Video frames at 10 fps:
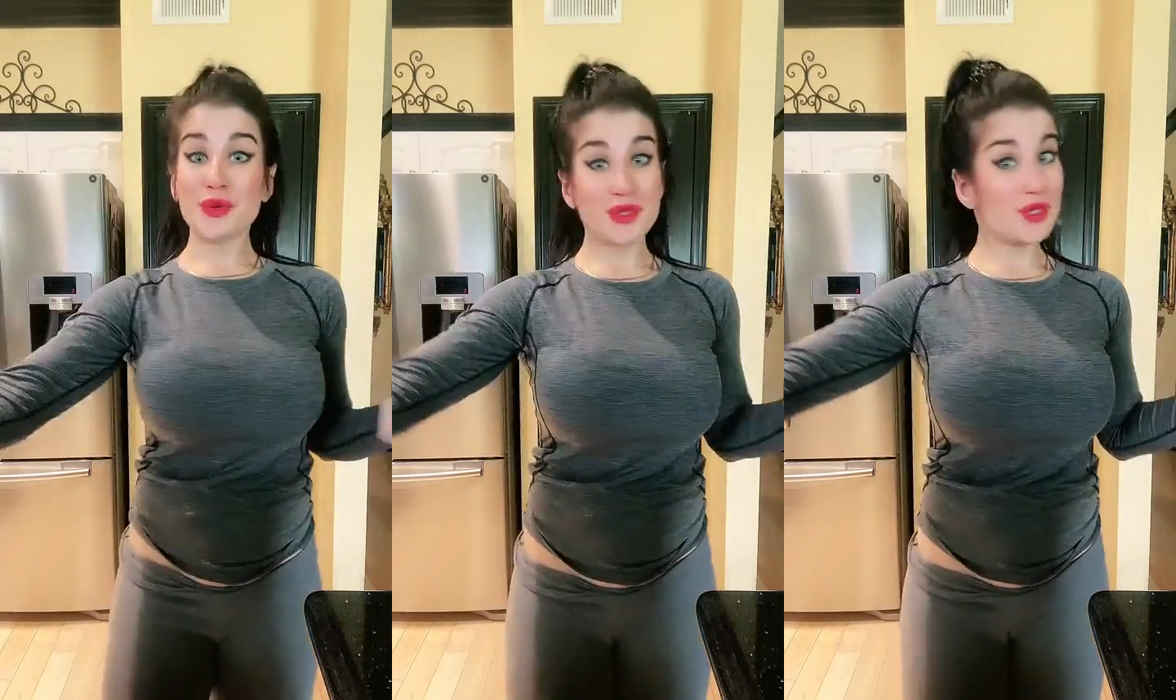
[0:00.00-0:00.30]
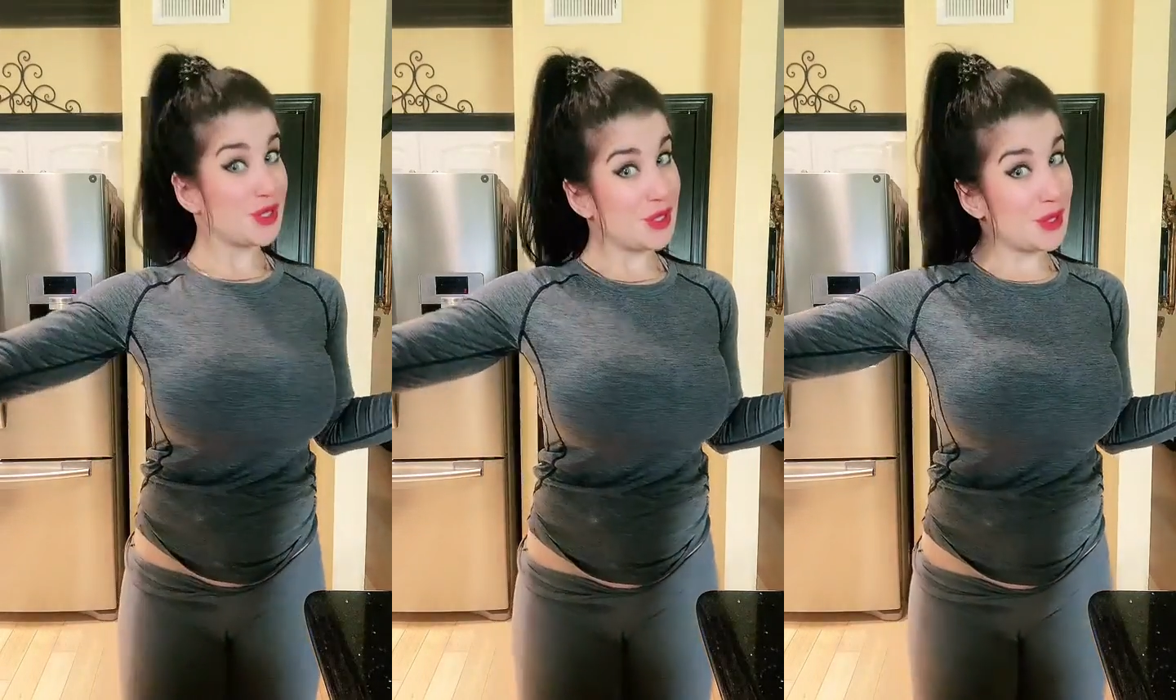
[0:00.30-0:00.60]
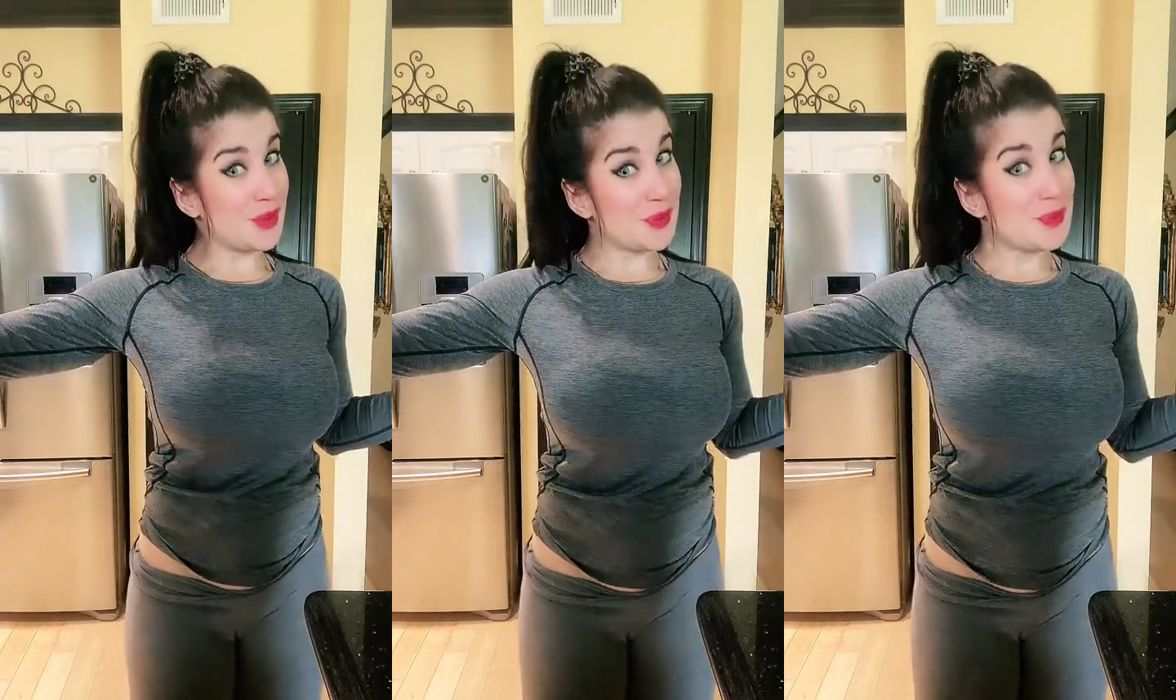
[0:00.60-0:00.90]

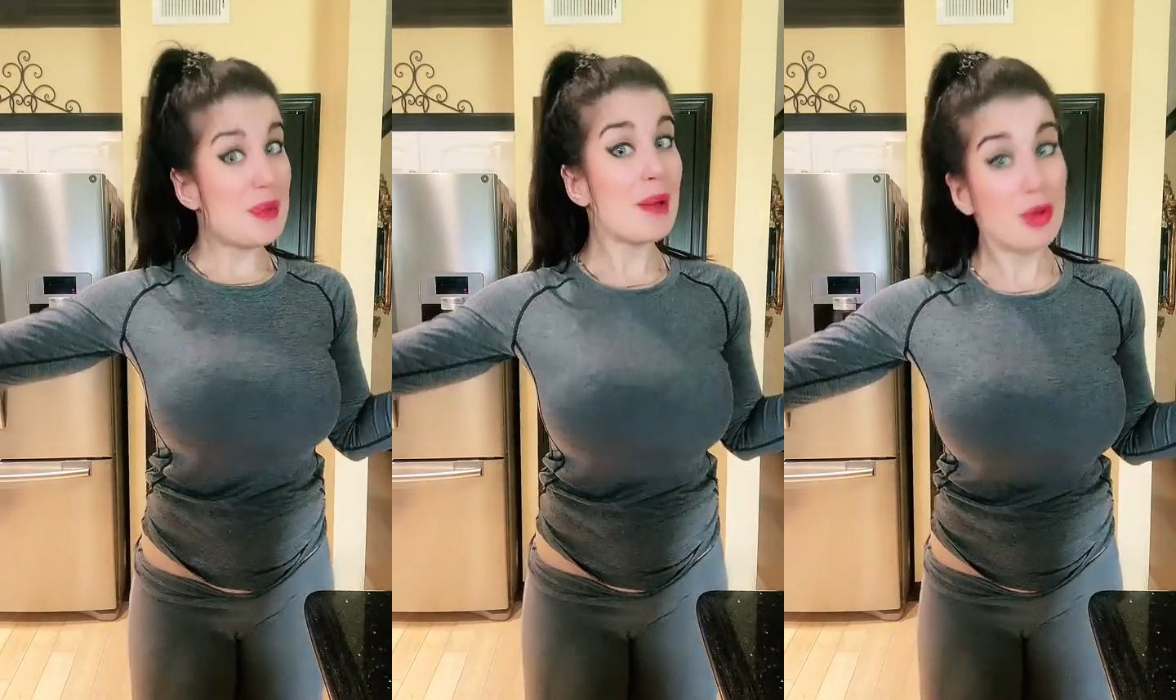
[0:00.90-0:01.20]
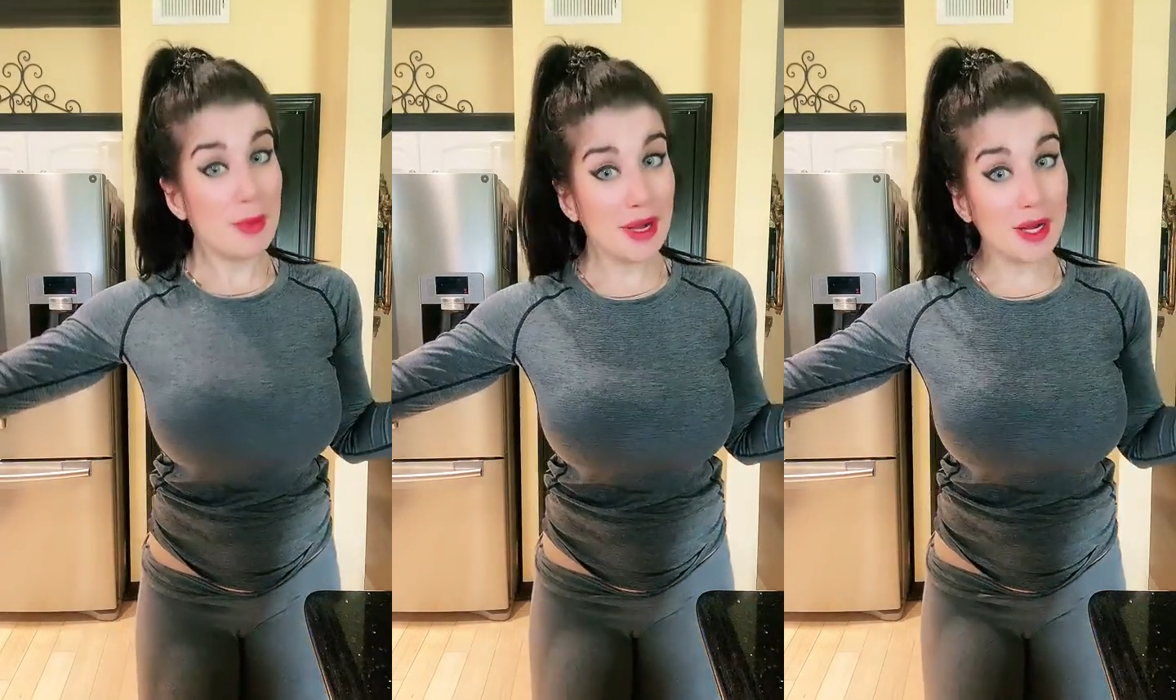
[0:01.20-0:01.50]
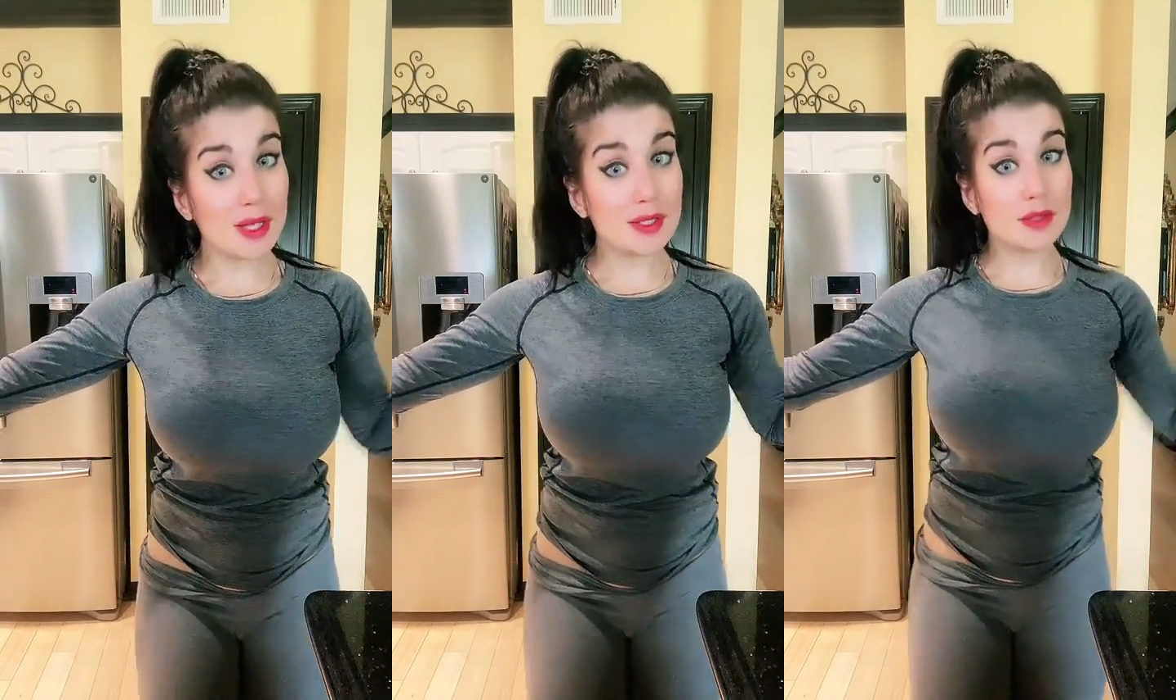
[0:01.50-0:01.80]
see my
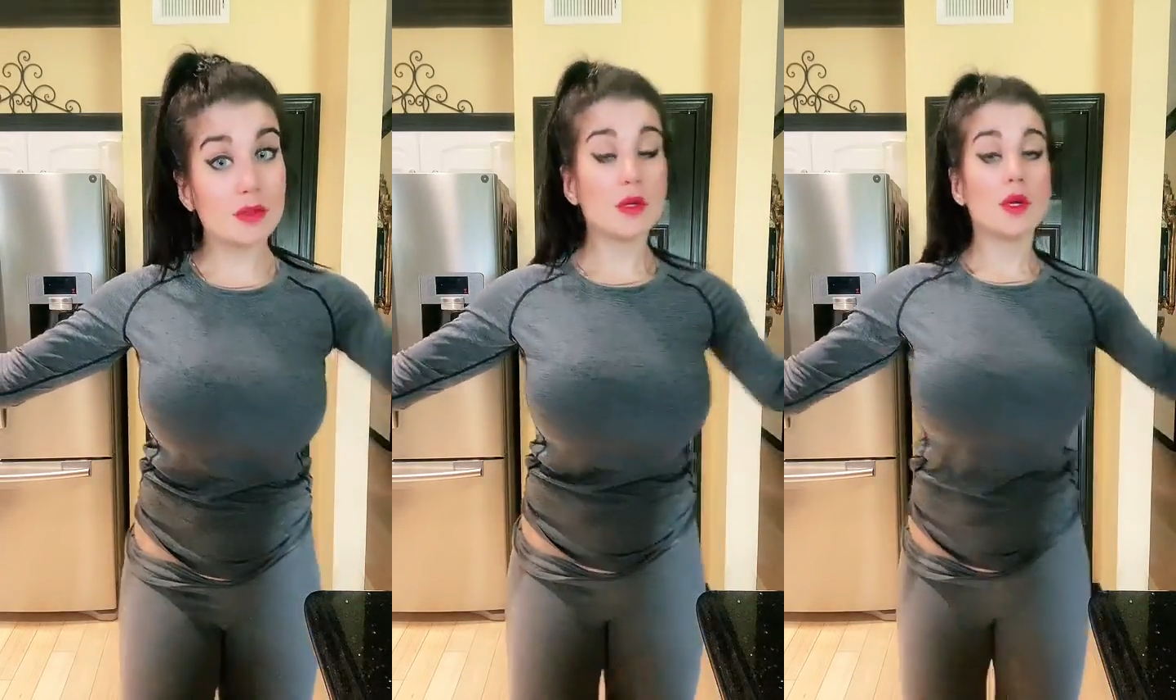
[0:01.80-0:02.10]
plumerias,